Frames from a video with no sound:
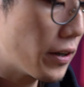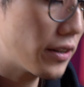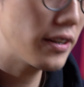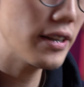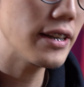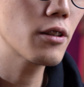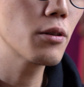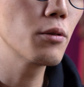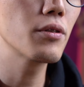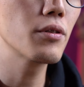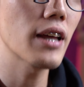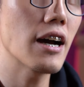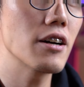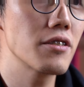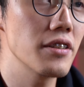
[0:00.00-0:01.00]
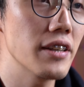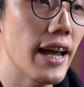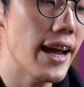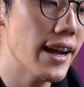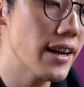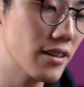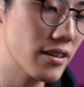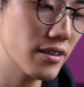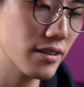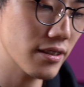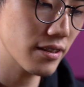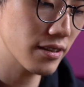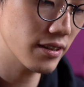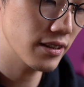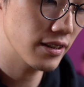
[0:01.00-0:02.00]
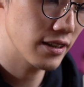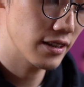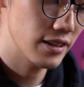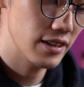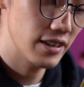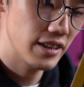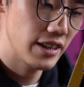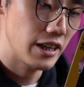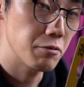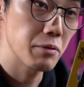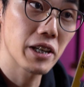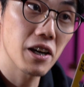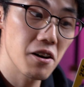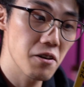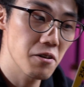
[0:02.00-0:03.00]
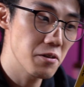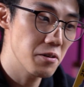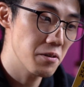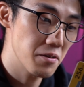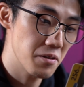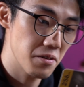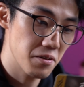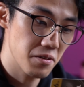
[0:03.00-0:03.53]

with the 2000X. Here we go.